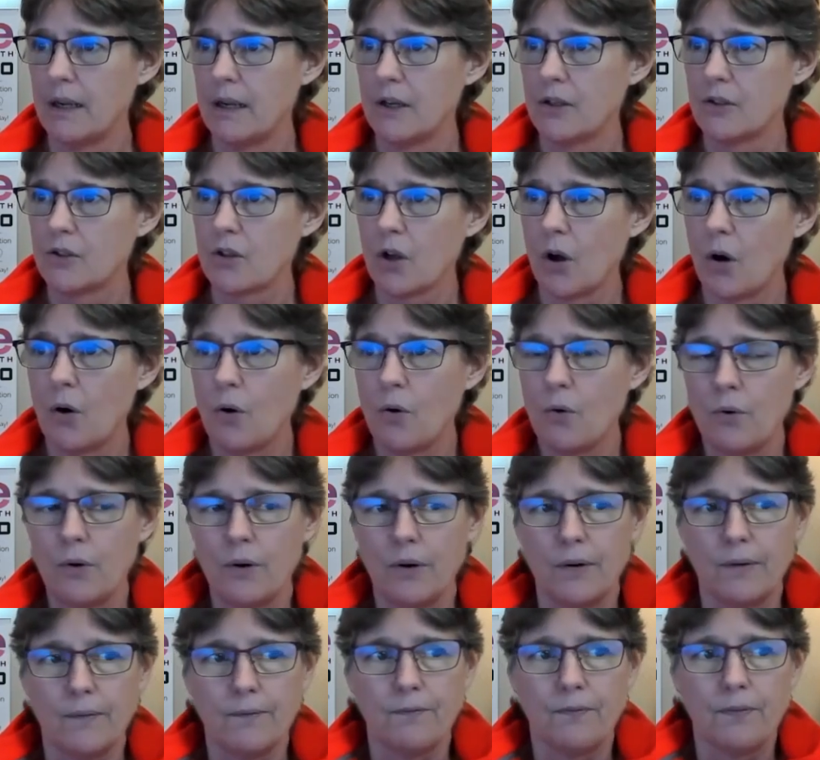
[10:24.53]
So
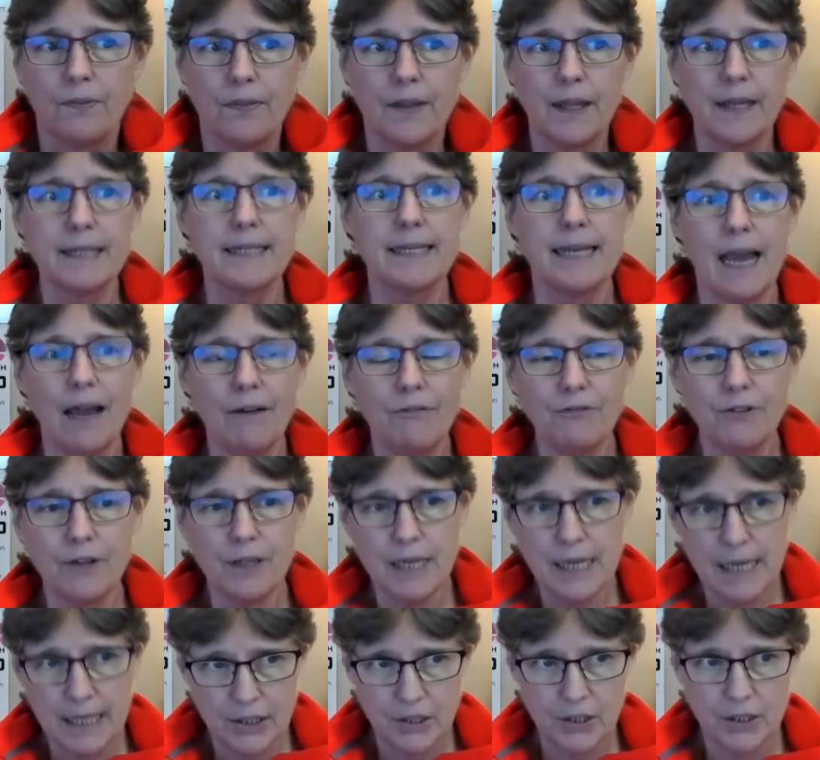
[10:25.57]
the
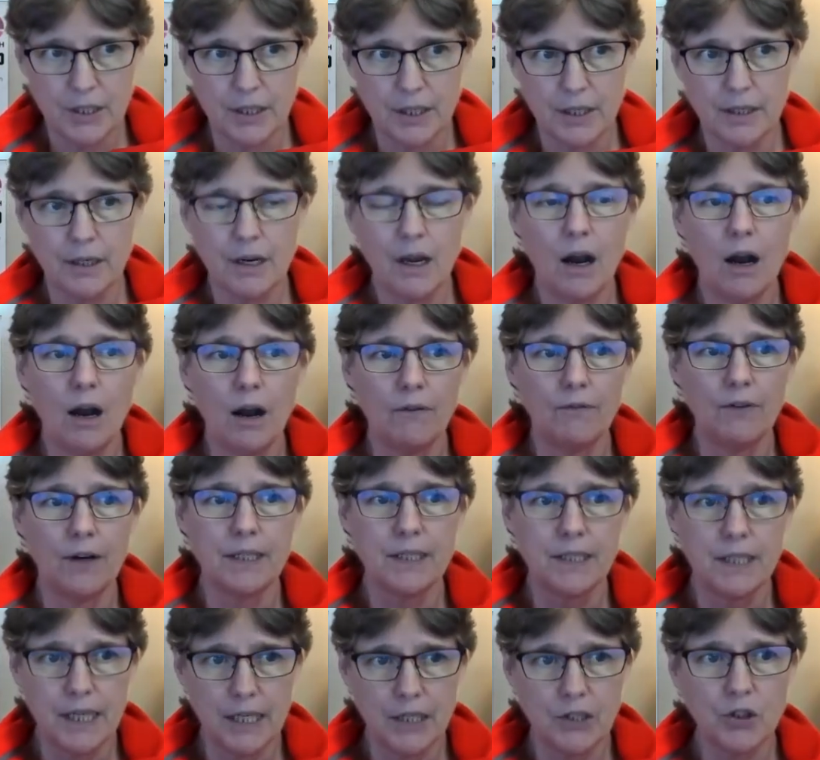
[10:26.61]
definition of a
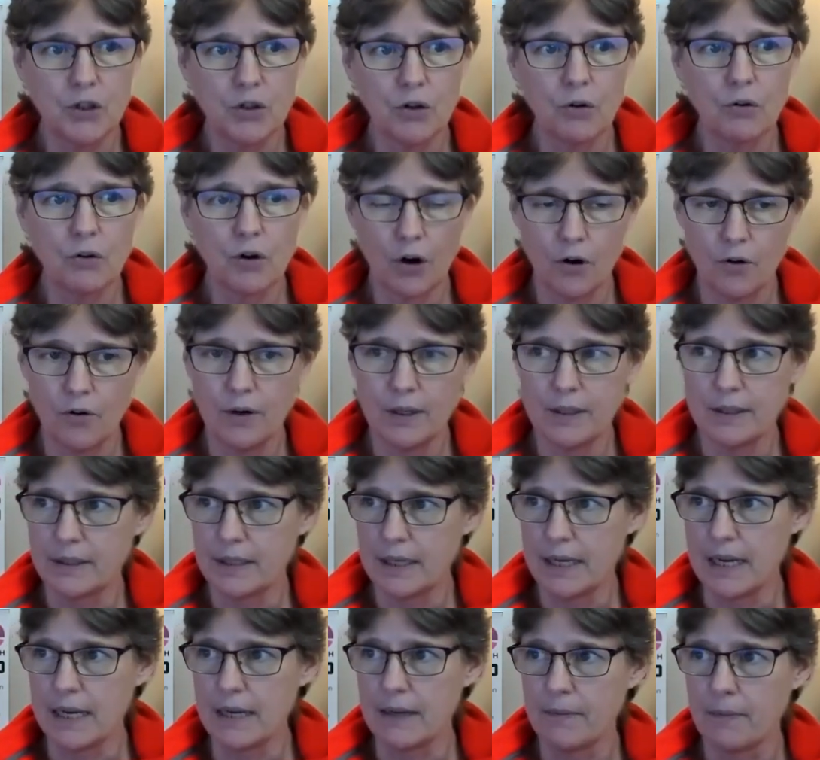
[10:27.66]
digital
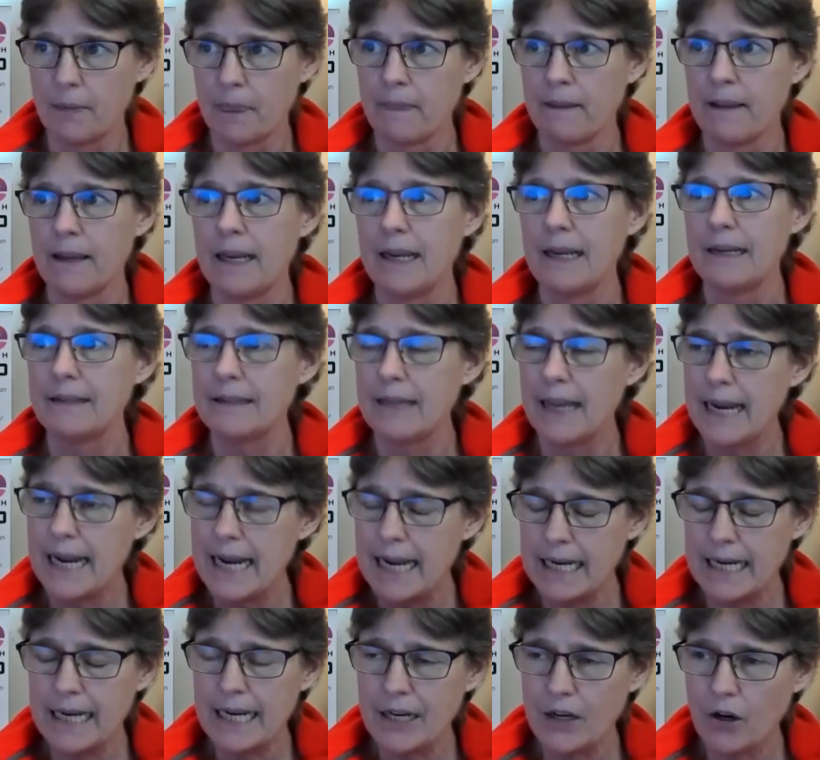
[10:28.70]
currency is
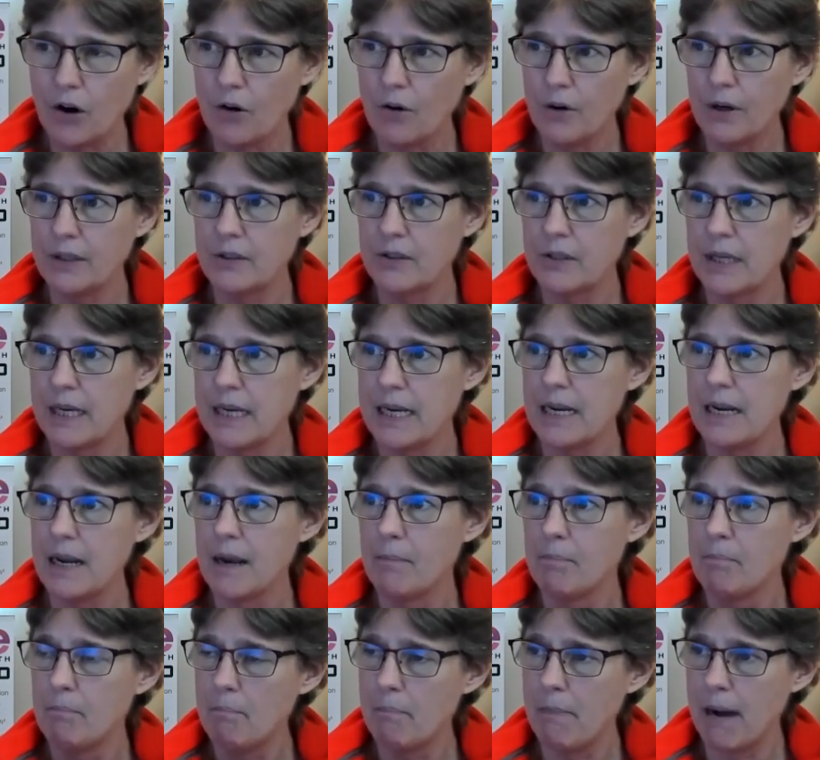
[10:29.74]
any currency,
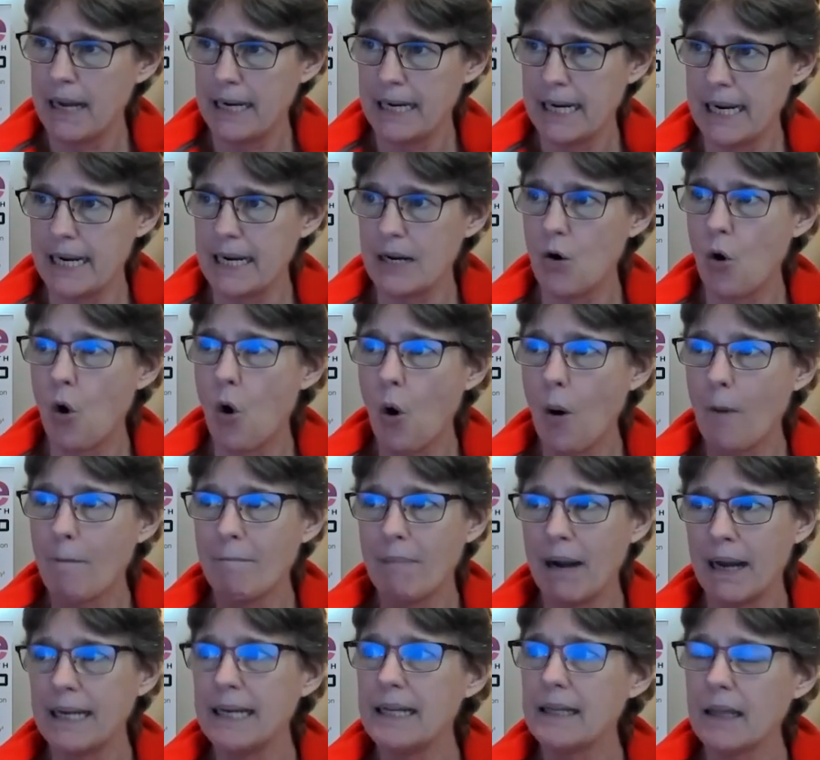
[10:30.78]
money, or
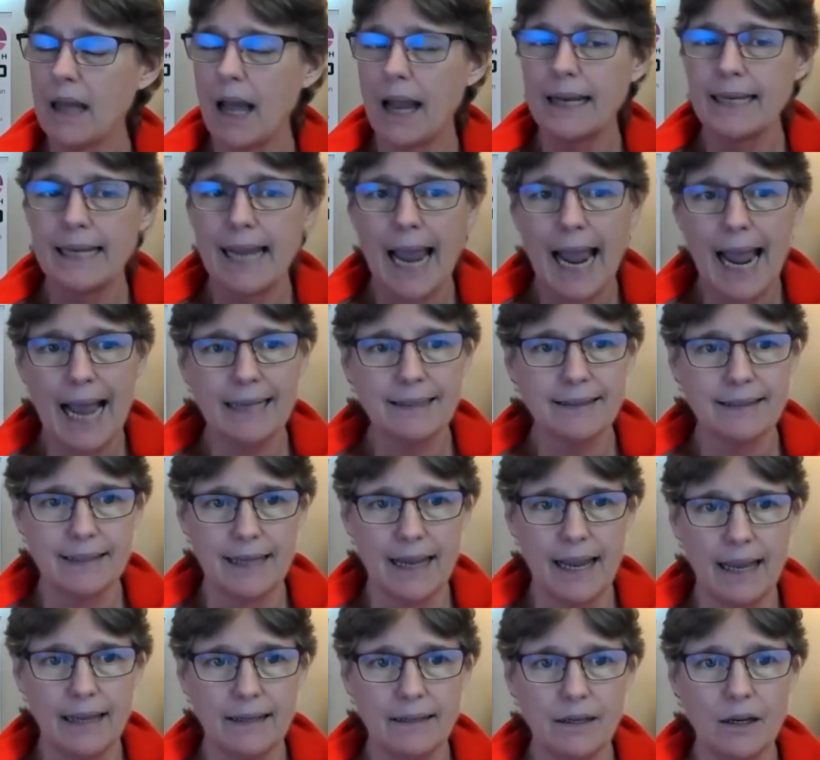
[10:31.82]
money-like
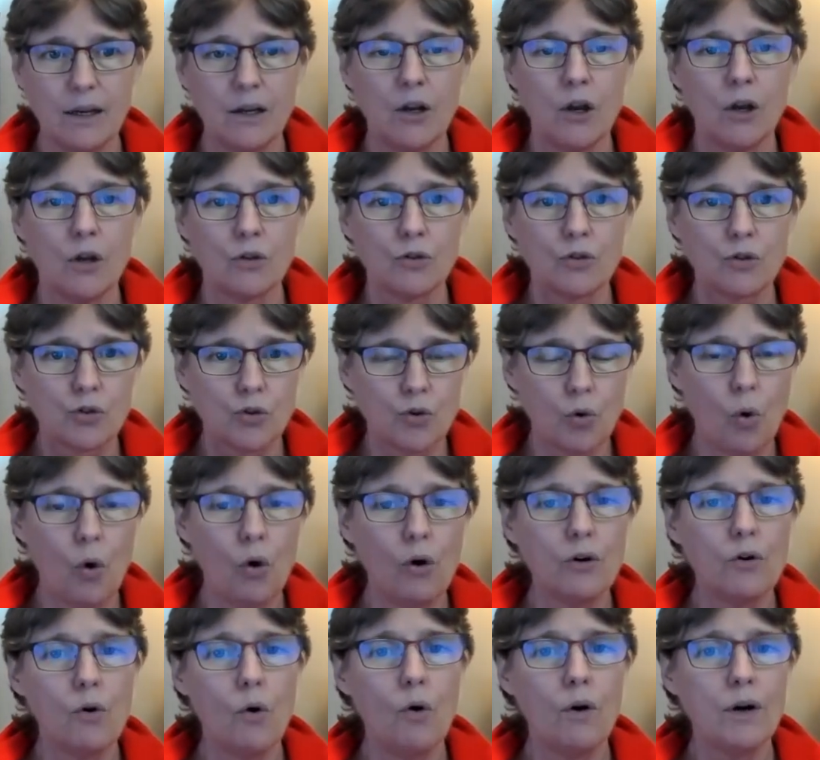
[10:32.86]
asset
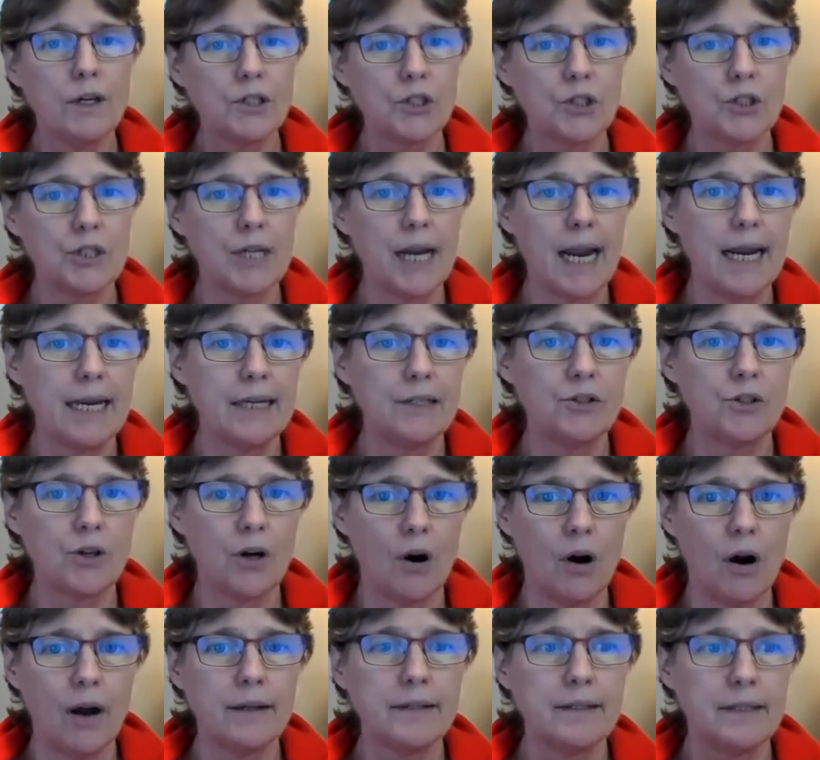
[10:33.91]
stored or exchanged
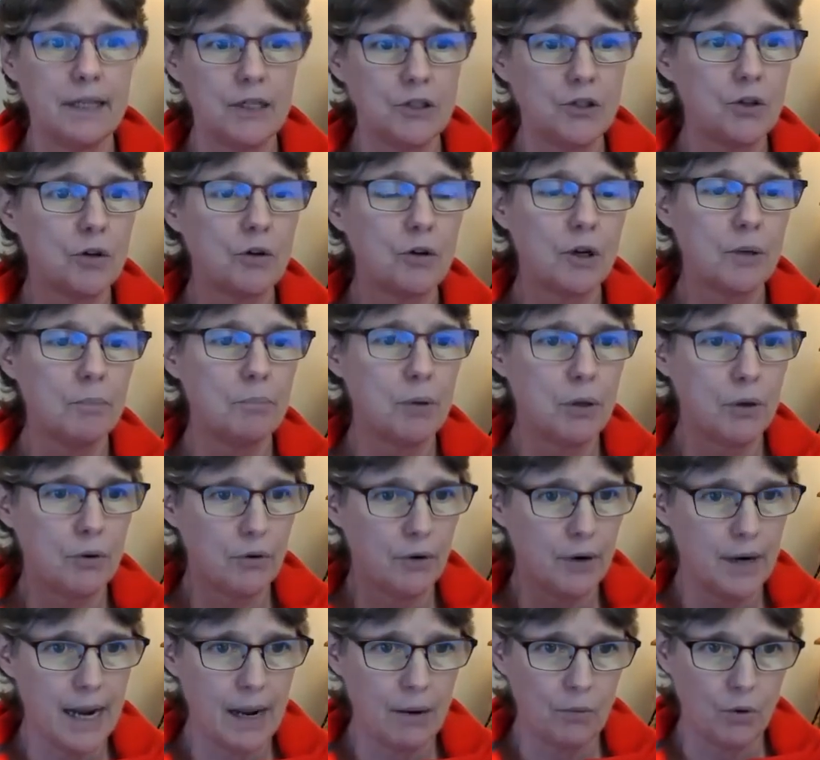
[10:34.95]
on digital computer
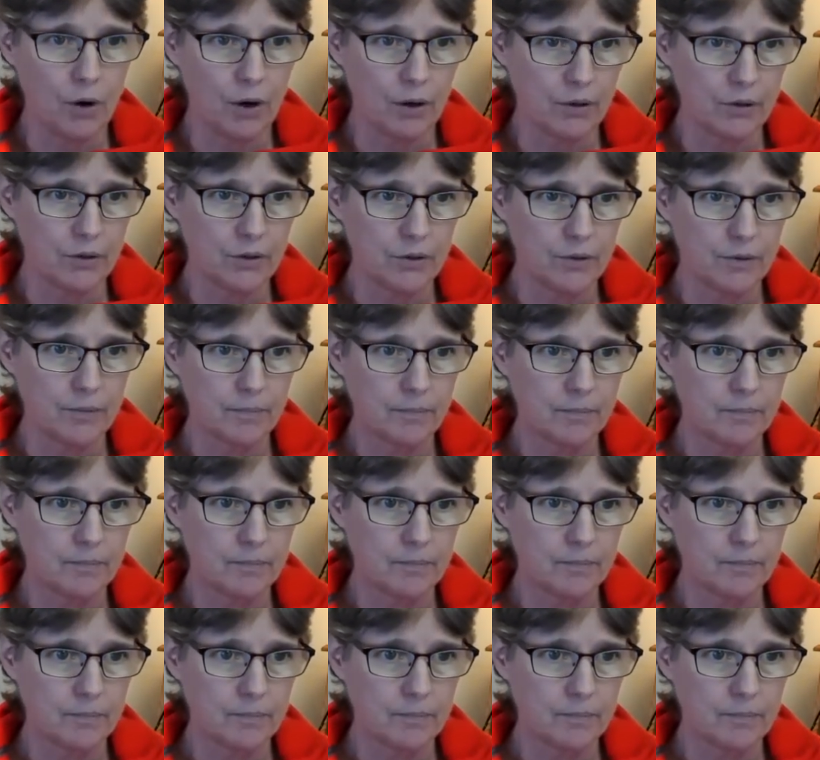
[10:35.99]
networks.